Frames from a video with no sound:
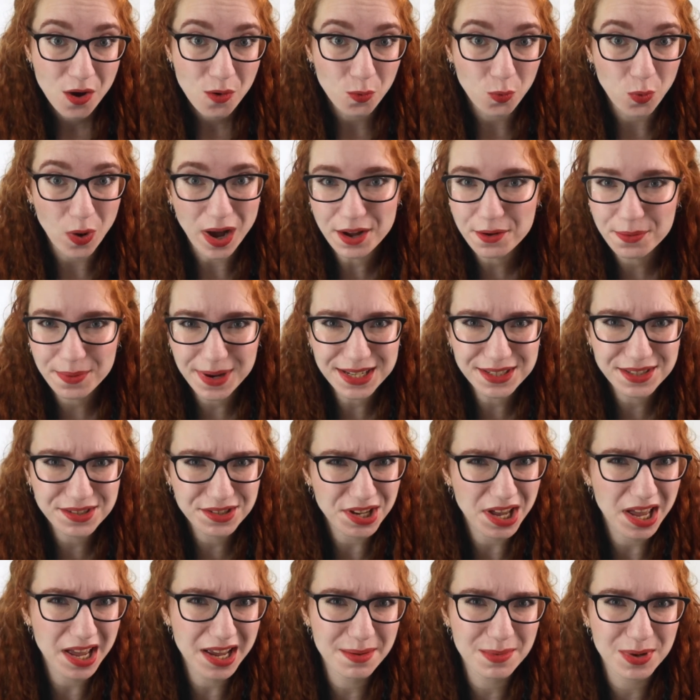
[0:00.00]
Why
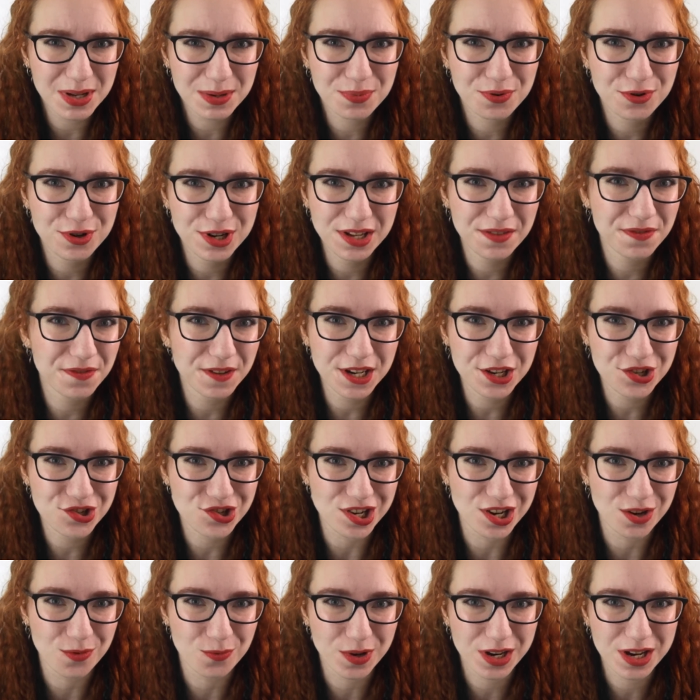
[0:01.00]
waste time on pretty
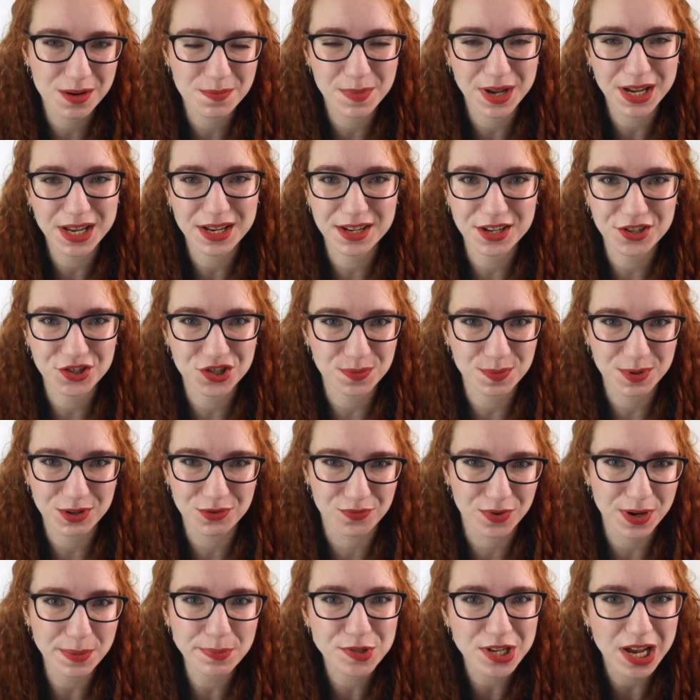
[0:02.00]
finishing when it might need to be
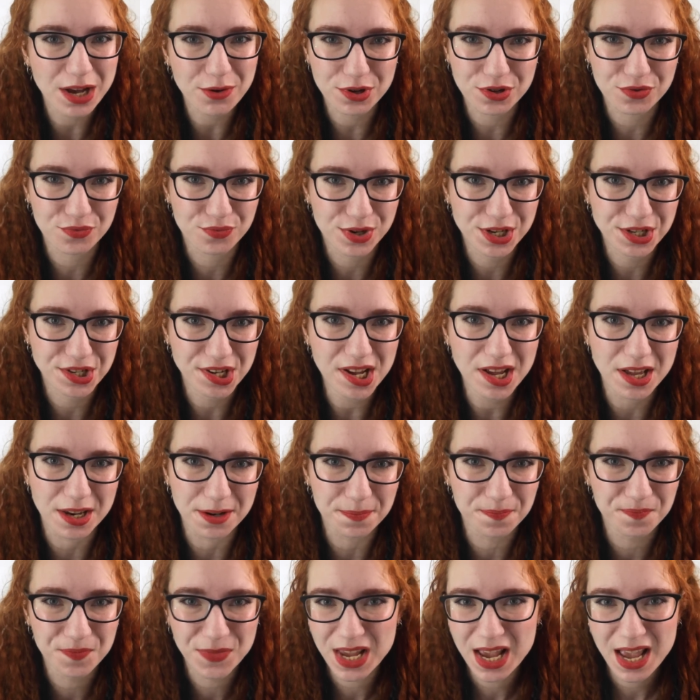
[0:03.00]
ripped out and
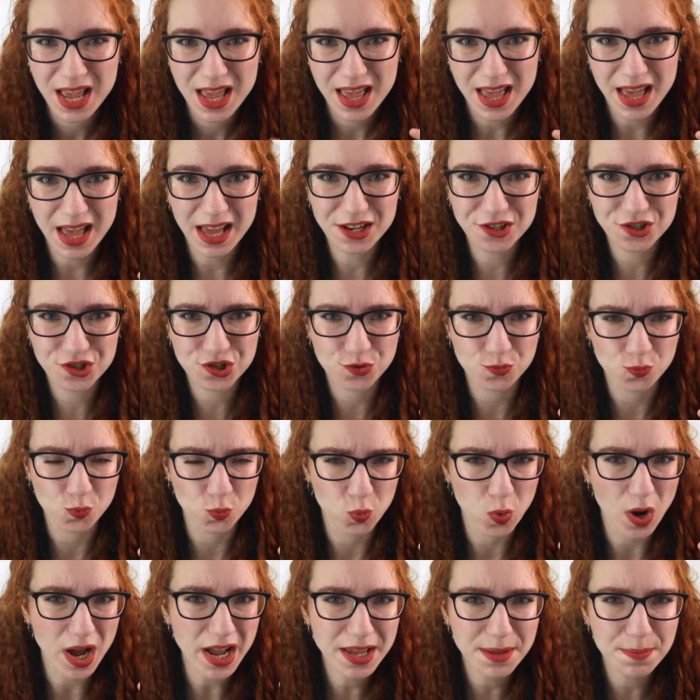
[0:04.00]
redone? And
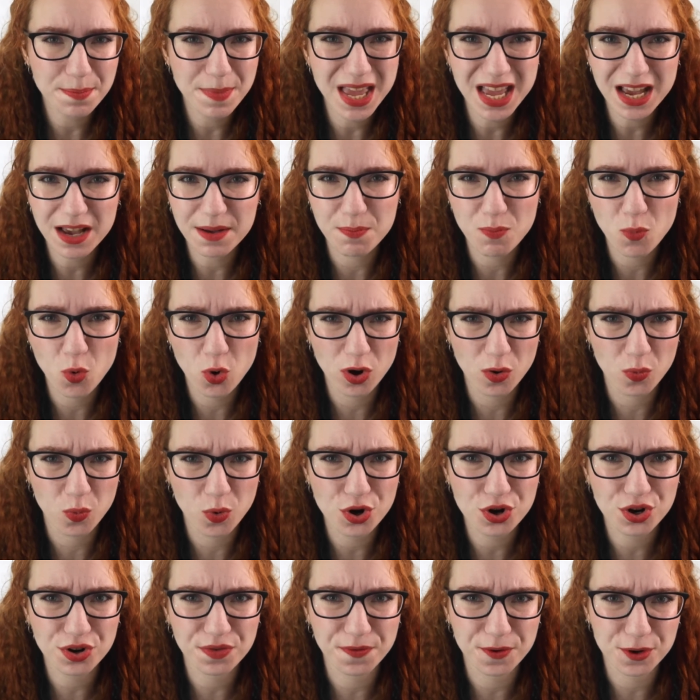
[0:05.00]
why make more
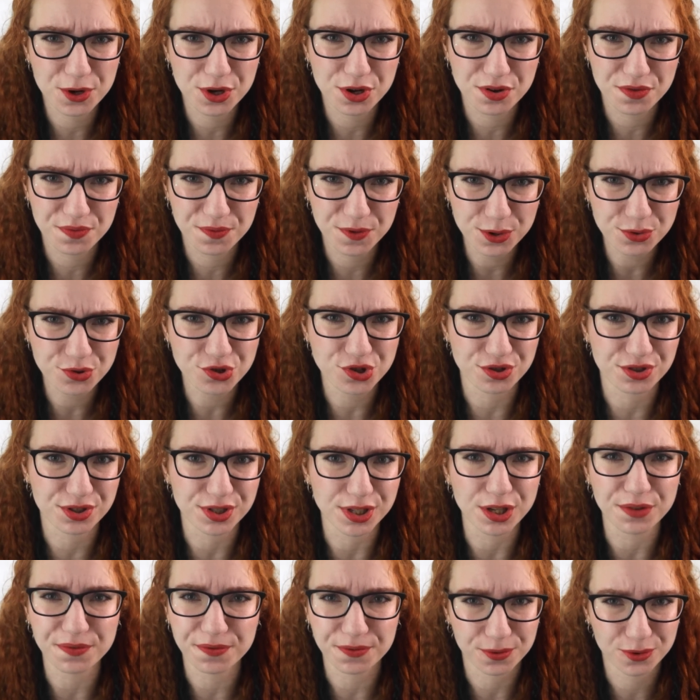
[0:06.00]
work for your future
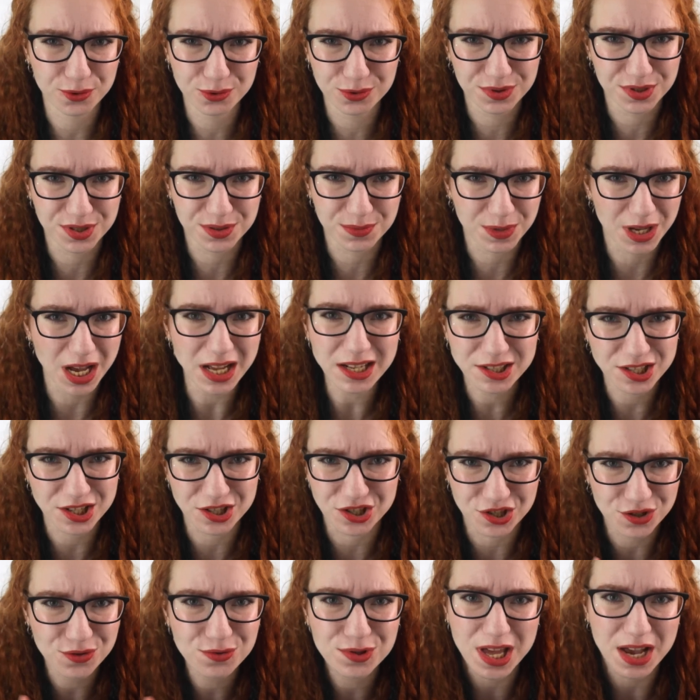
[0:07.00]
self who's got to
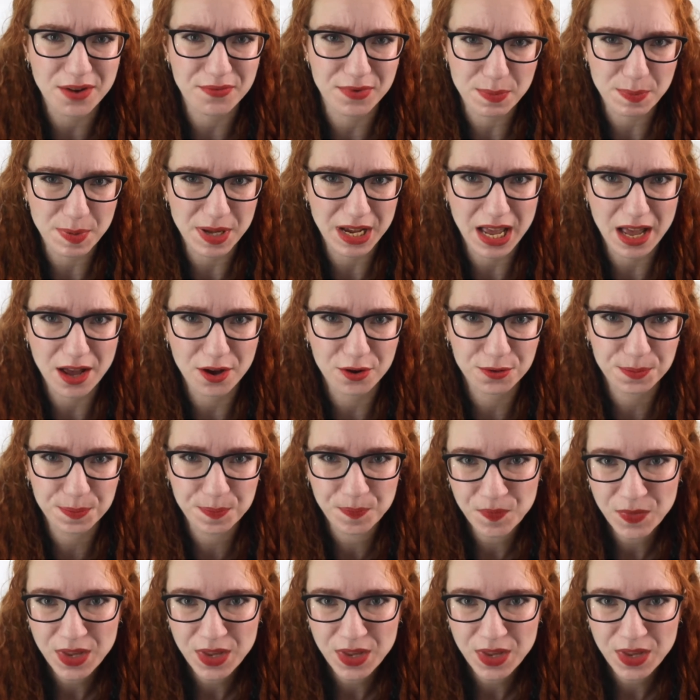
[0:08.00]
do that ripping out?